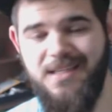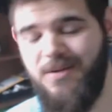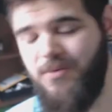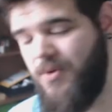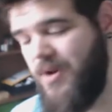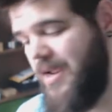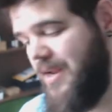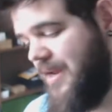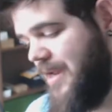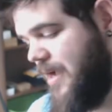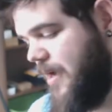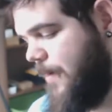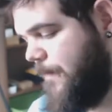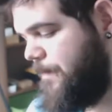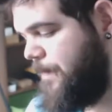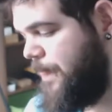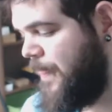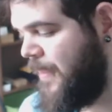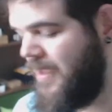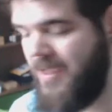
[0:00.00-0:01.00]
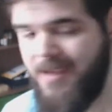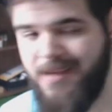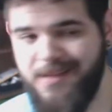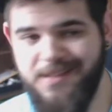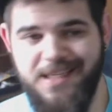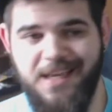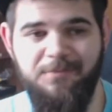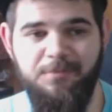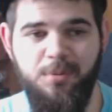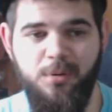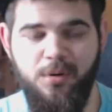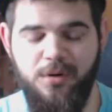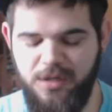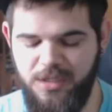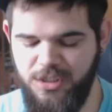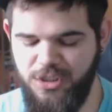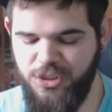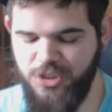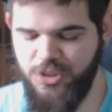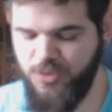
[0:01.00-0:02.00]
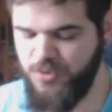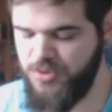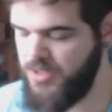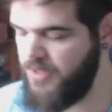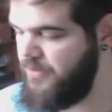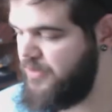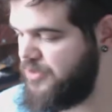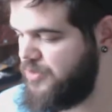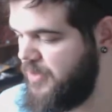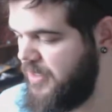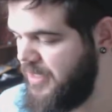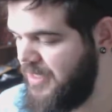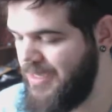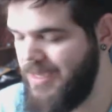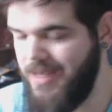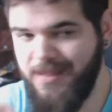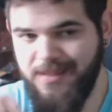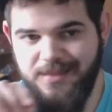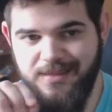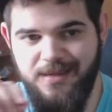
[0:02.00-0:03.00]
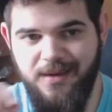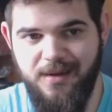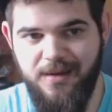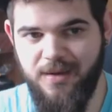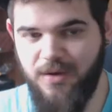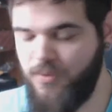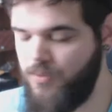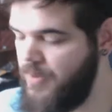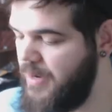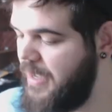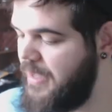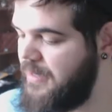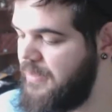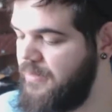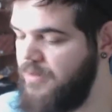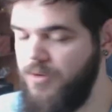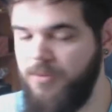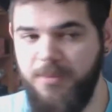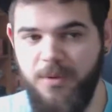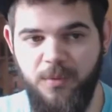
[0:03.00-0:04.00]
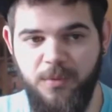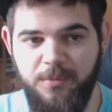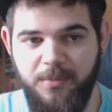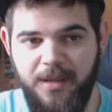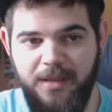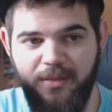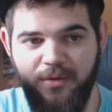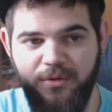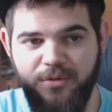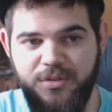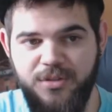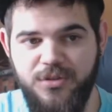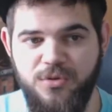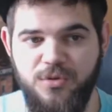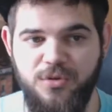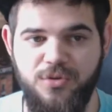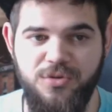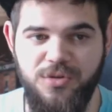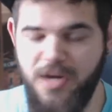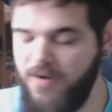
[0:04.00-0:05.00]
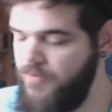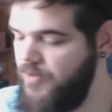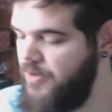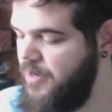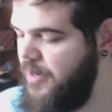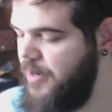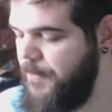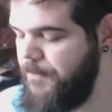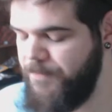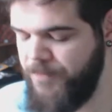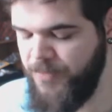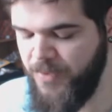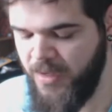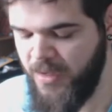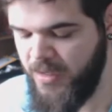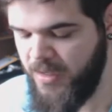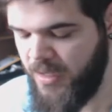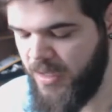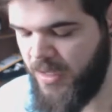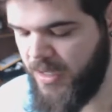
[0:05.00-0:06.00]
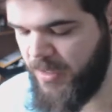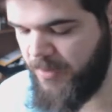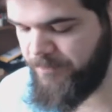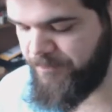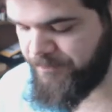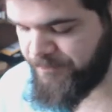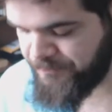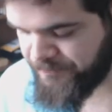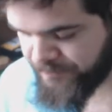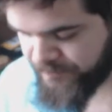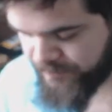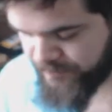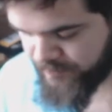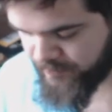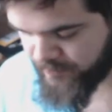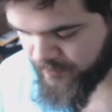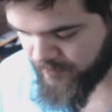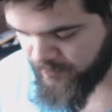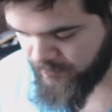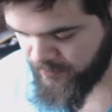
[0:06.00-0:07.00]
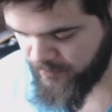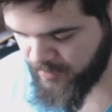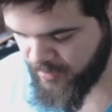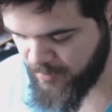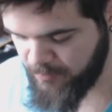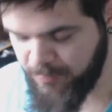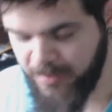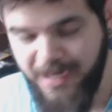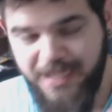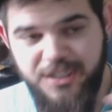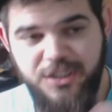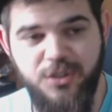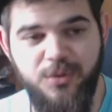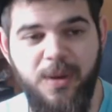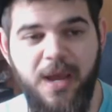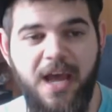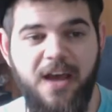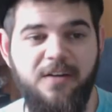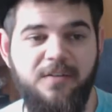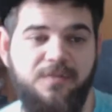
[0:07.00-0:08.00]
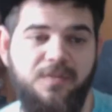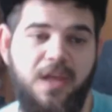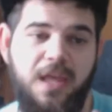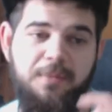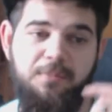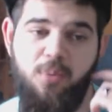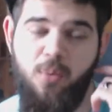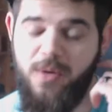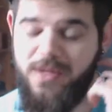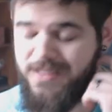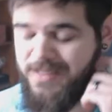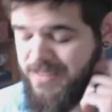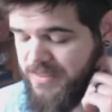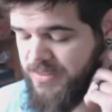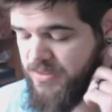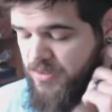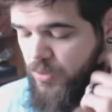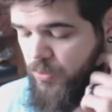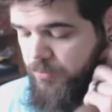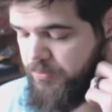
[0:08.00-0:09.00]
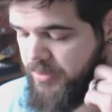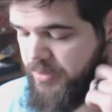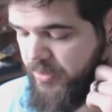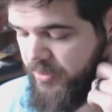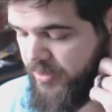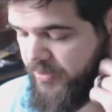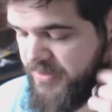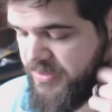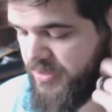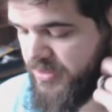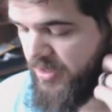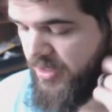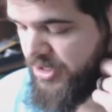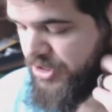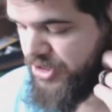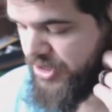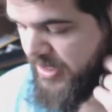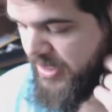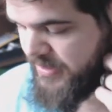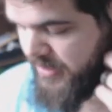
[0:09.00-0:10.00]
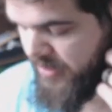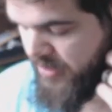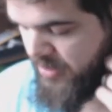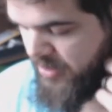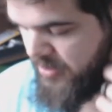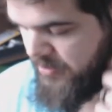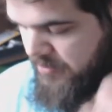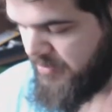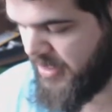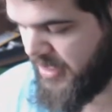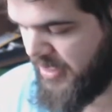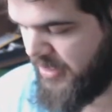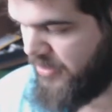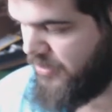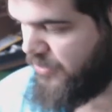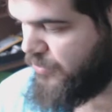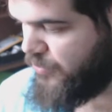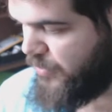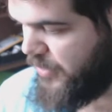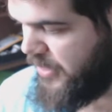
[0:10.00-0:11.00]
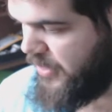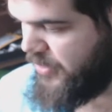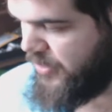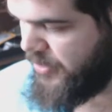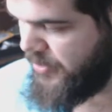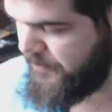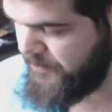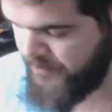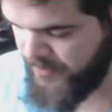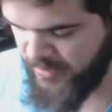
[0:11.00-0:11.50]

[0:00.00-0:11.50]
right now because I haven't put any juice on there, so I can kind of tuck it around a little bit with my little screwdriver here. But I do have a 0.6 ohm build, and this I already checked it on my reader.